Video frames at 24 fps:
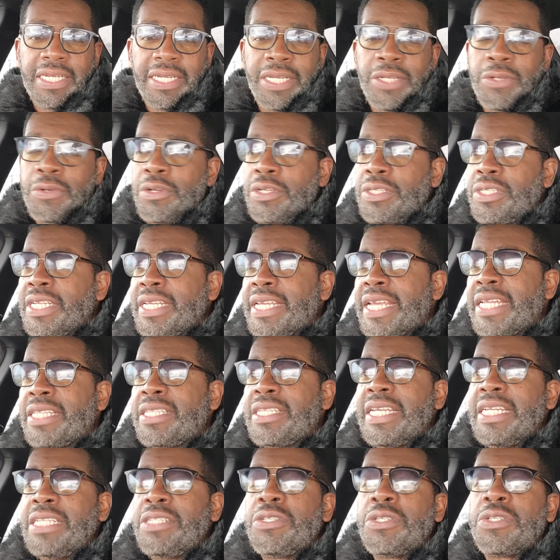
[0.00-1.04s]
In order to get
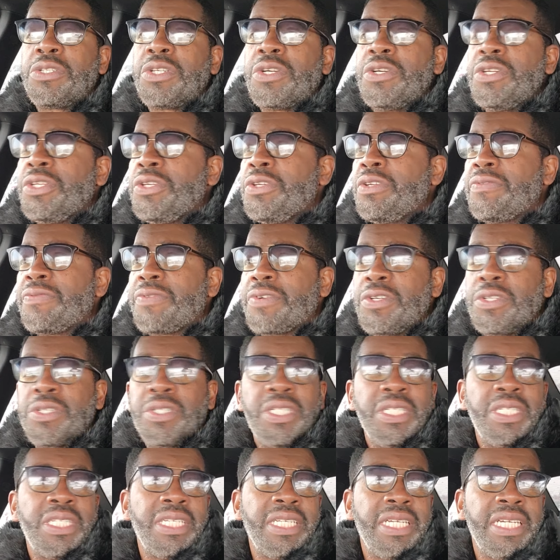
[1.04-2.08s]
into certain
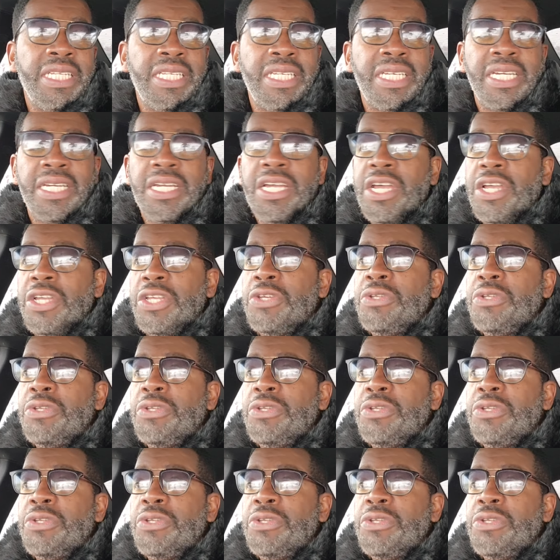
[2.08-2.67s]
universities in India,